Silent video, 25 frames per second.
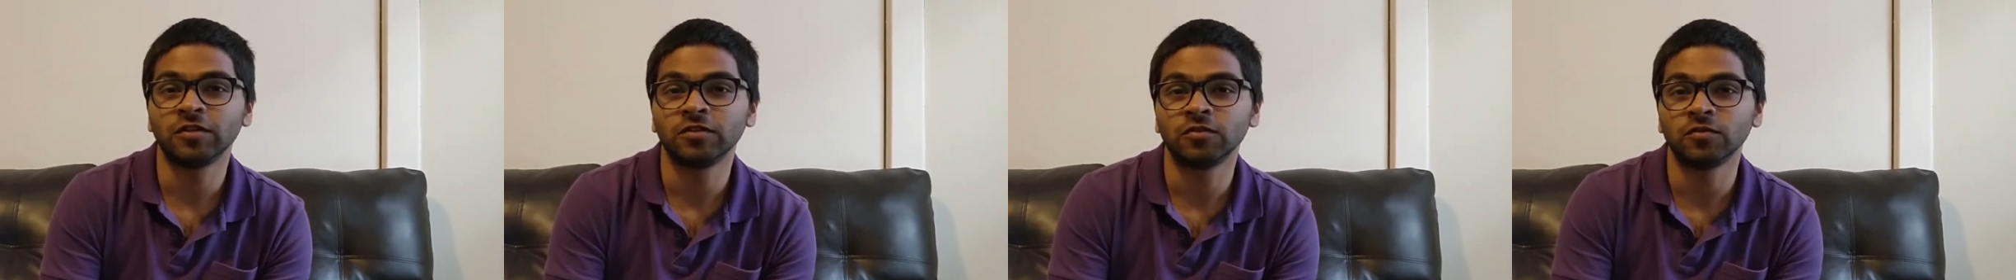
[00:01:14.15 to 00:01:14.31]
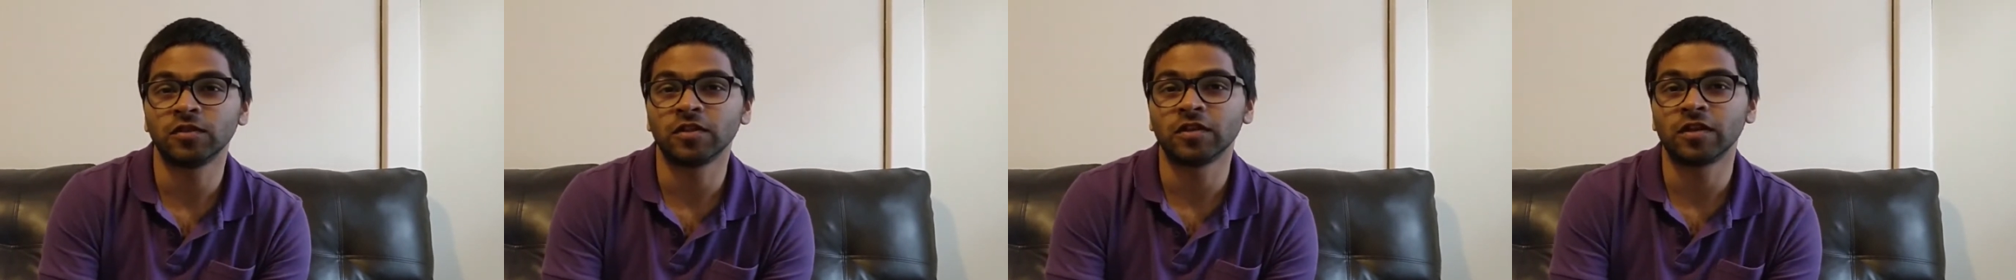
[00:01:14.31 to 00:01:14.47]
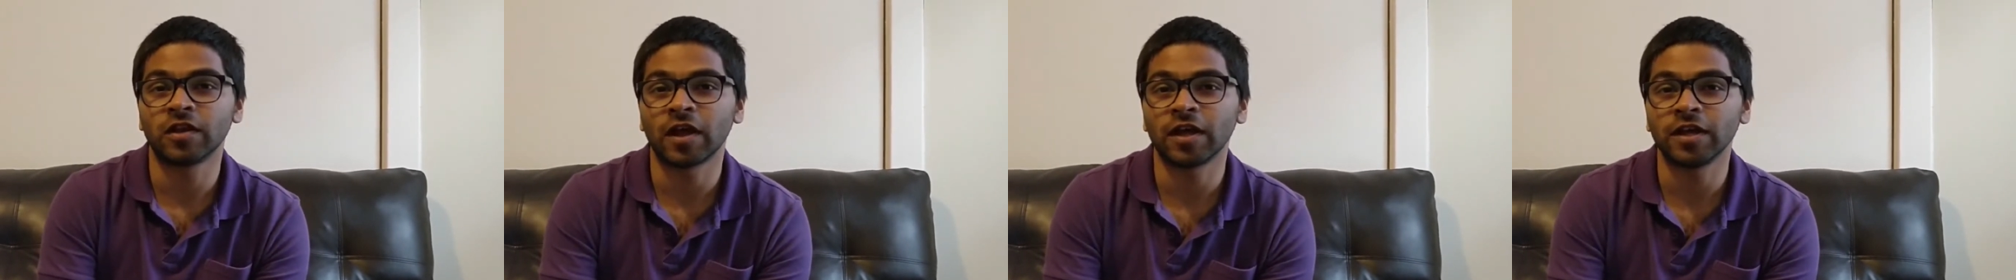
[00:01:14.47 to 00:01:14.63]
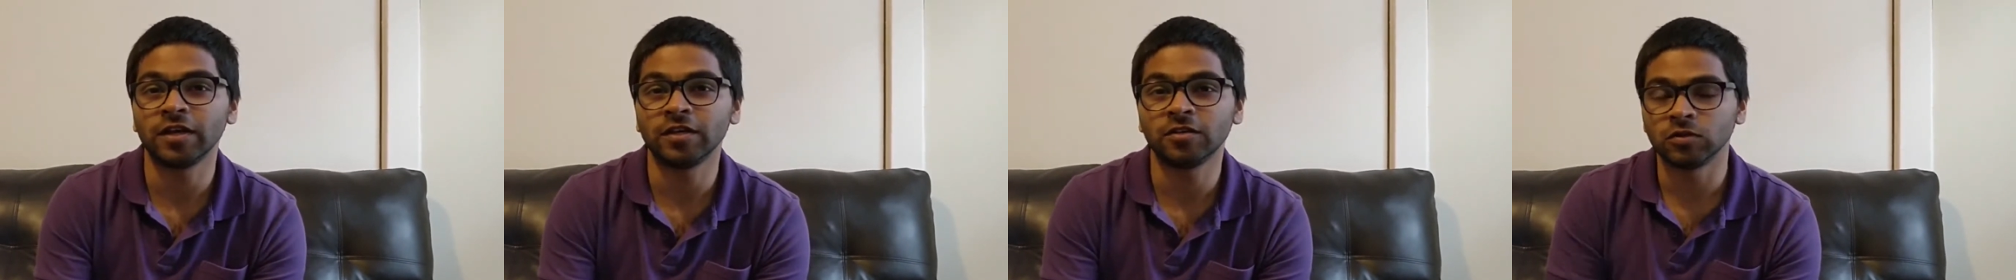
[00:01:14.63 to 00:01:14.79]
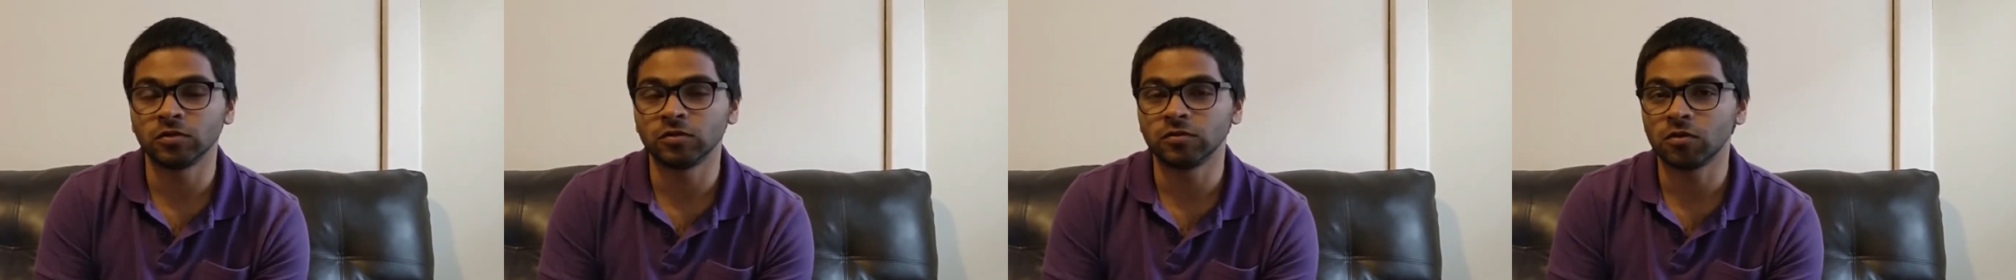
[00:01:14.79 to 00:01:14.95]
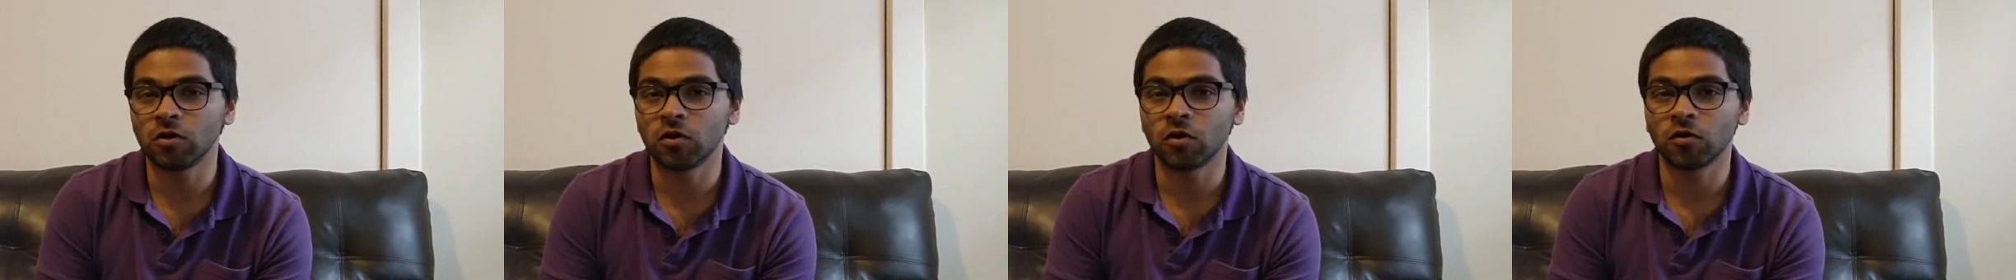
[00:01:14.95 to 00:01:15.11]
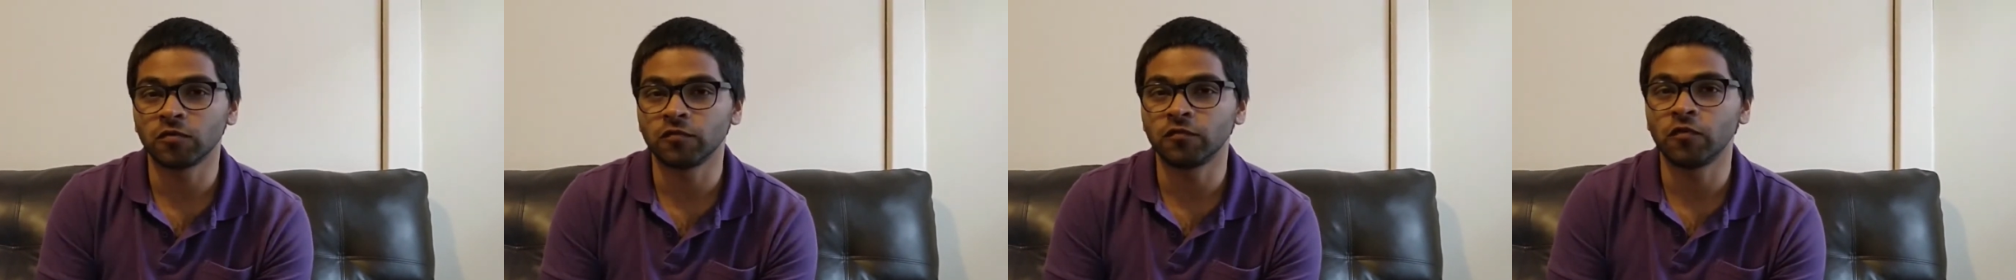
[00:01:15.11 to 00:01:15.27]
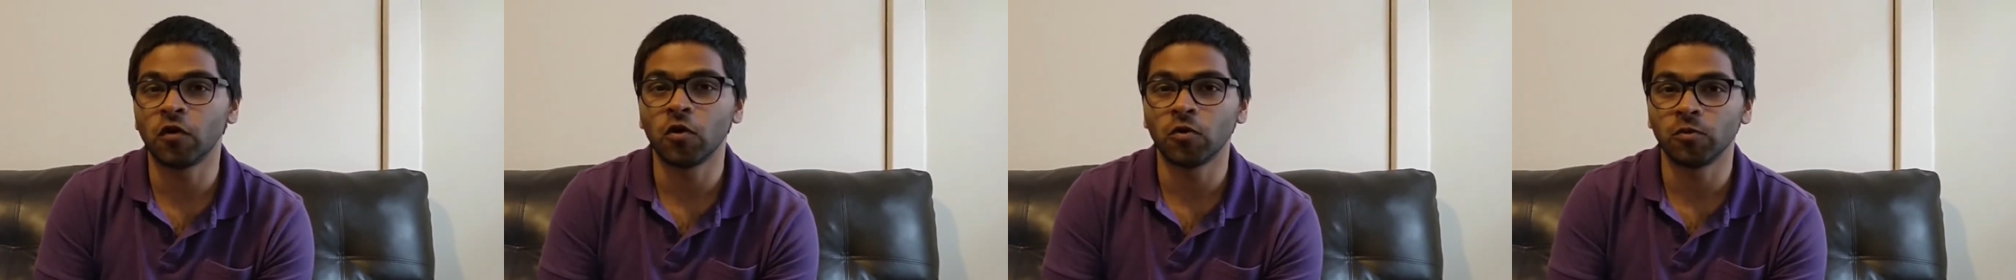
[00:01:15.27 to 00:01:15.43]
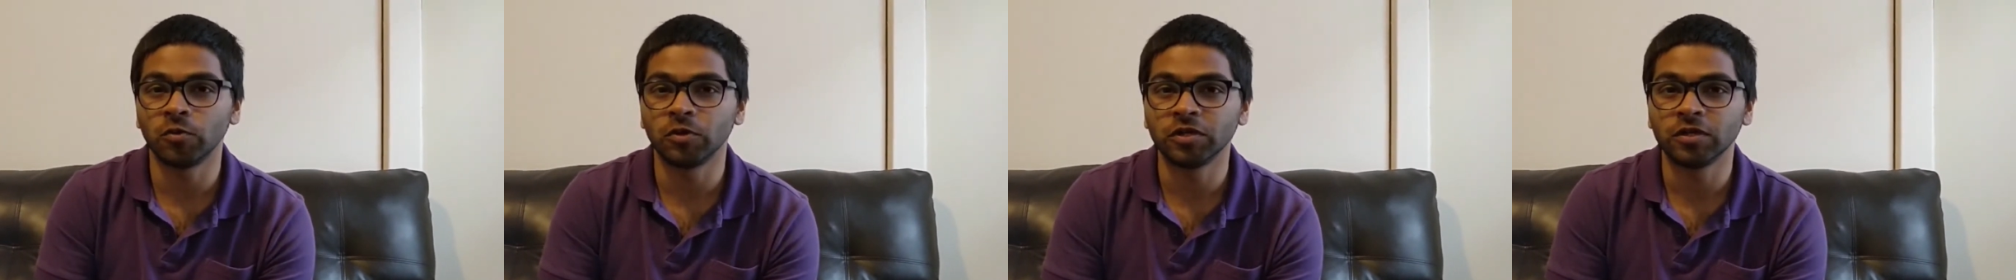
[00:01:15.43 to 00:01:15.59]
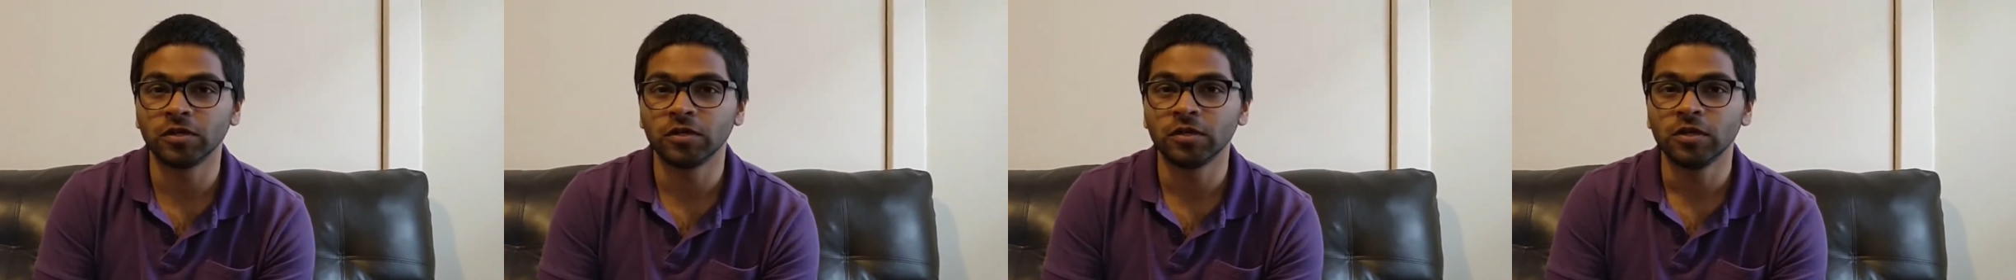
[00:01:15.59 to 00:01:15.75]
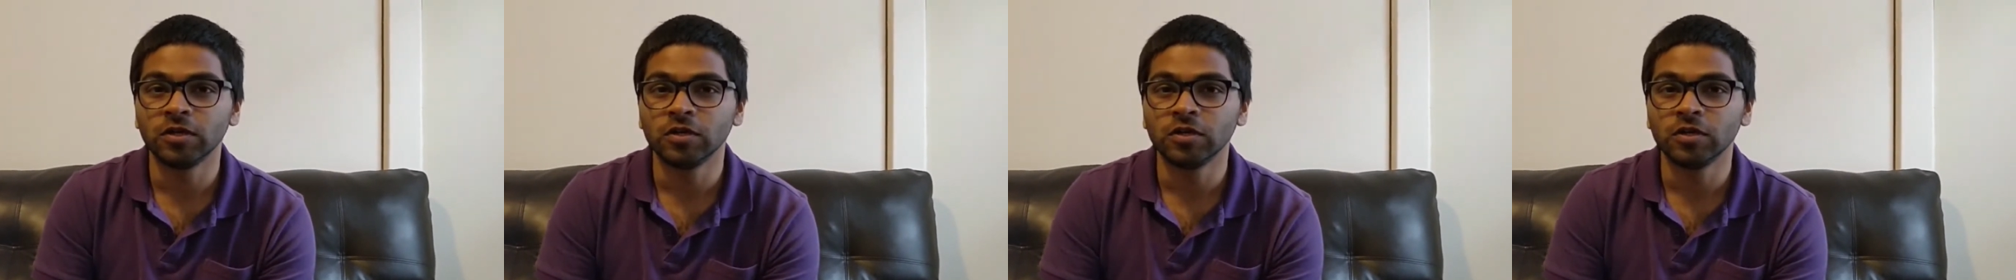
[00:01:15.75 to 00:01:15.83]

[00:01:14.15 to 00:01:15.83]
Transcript: to the right, or forward.